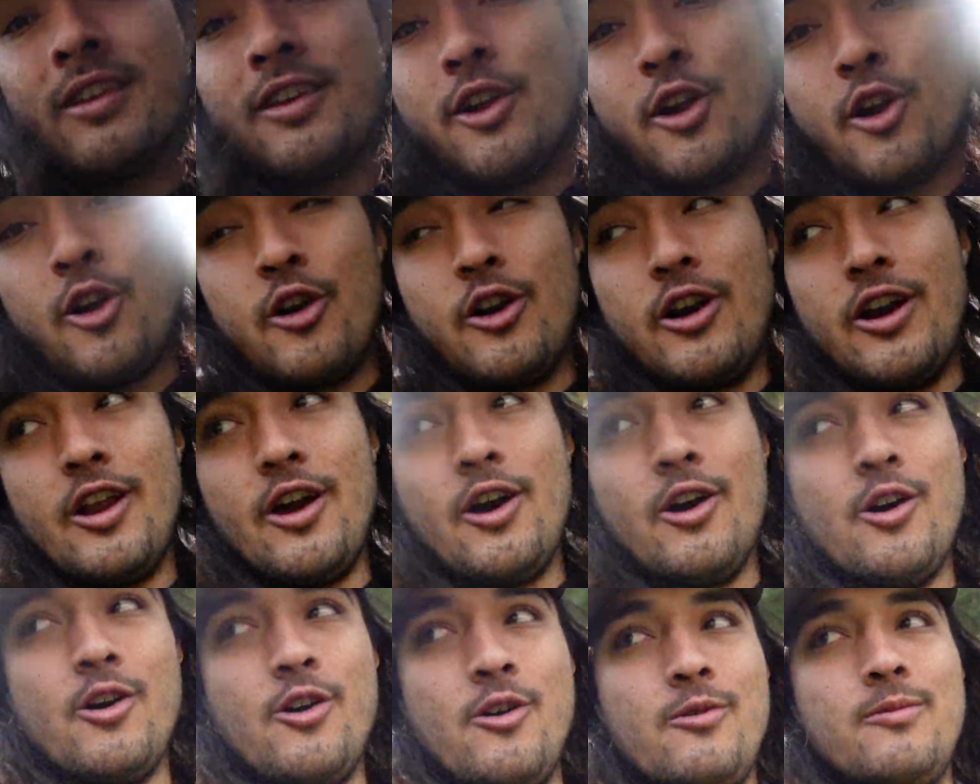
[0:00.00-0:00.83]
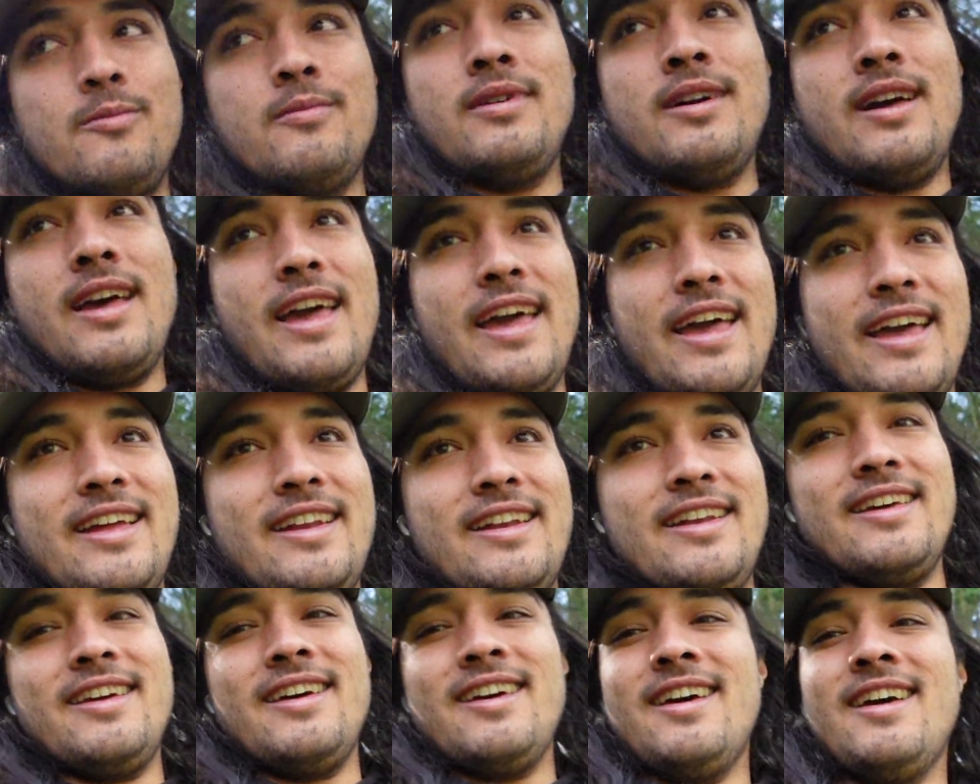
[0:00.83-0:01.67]
current home,
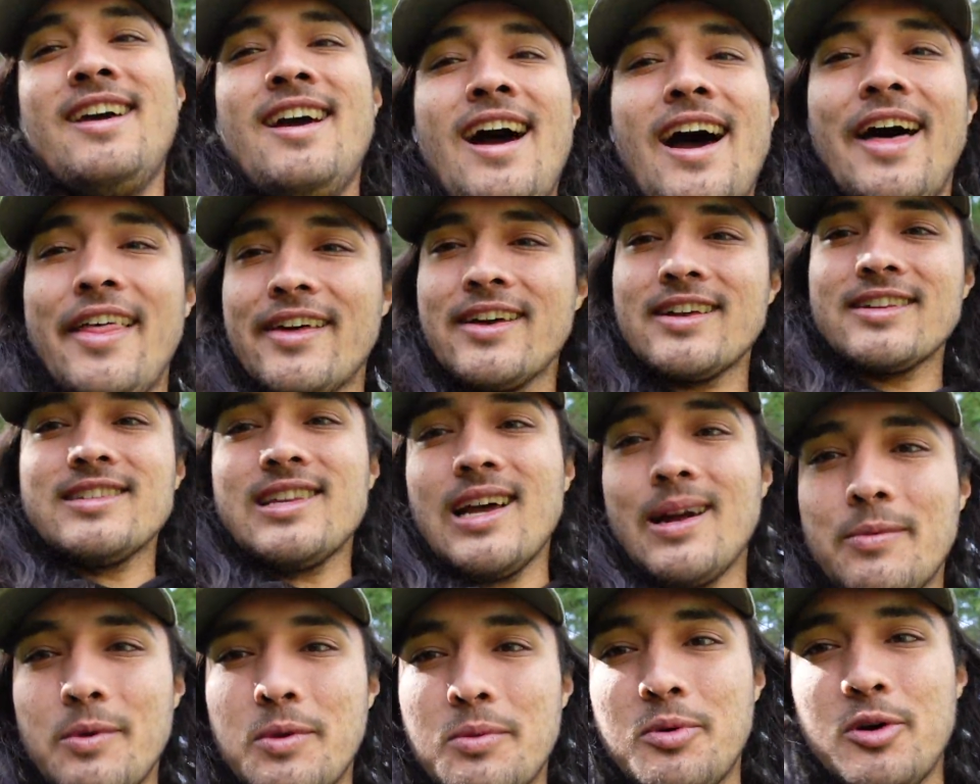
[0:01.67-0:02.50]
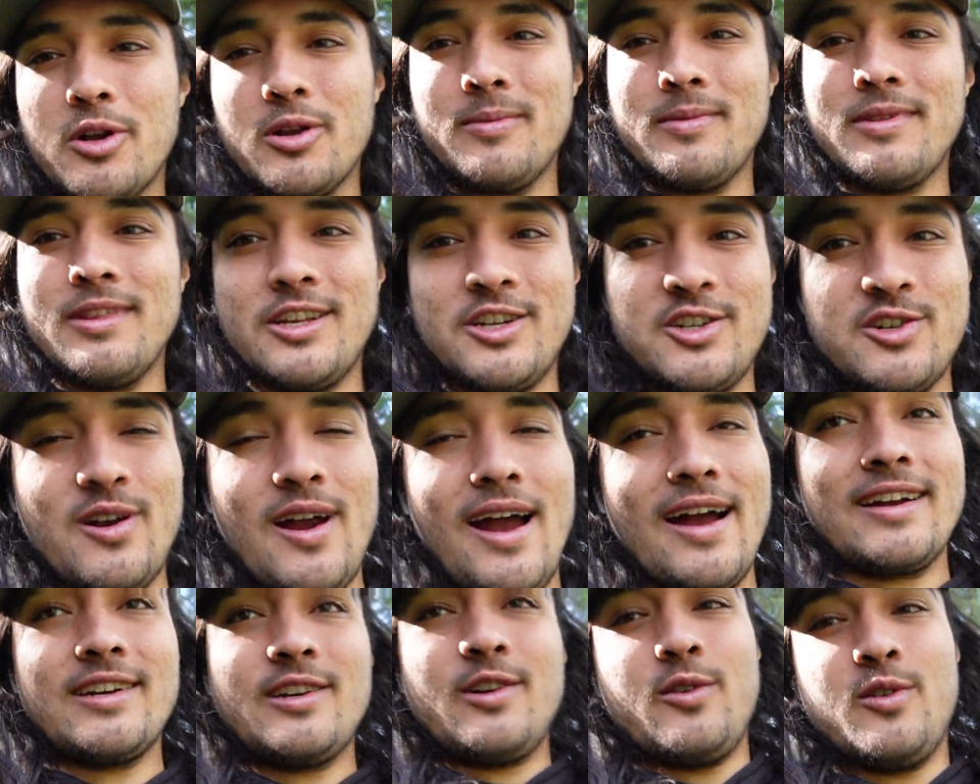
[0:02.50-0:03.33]
and I think it's time to put them in the
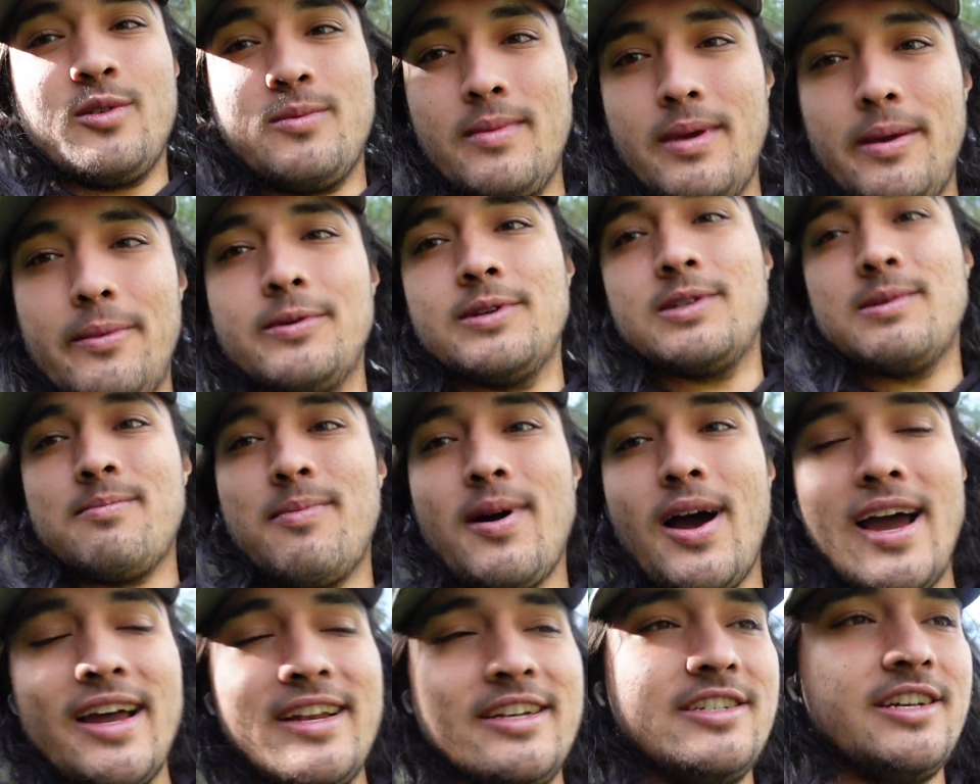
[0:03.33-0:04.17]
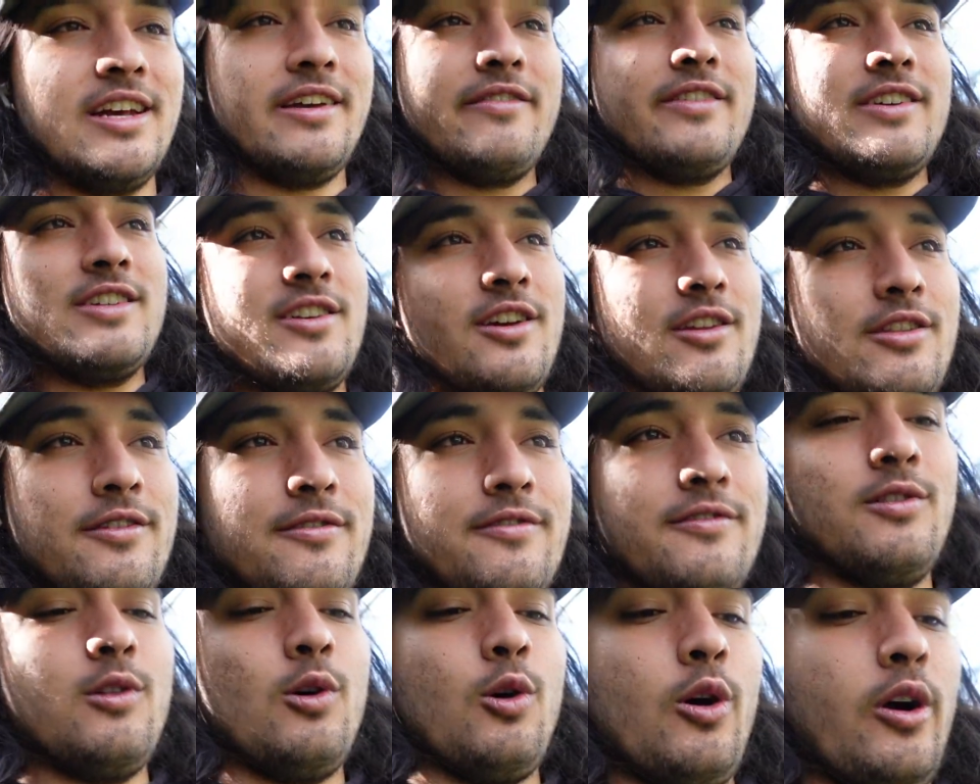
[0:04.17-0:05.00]
tractor with maybe some pine shavings on the
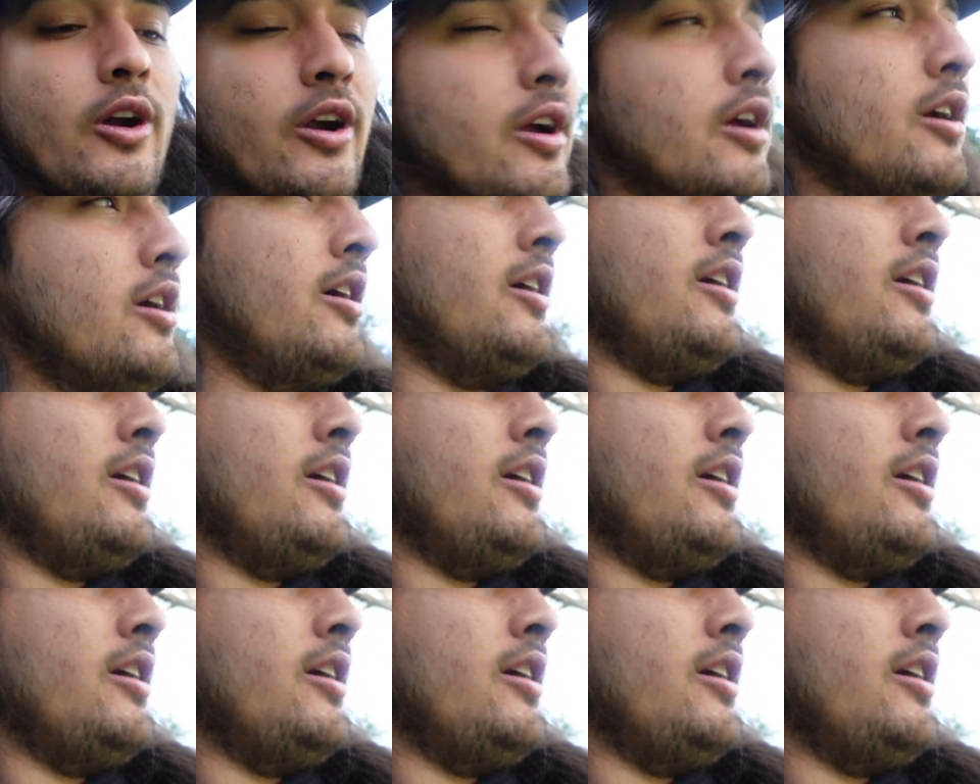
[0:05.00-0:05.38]
floor.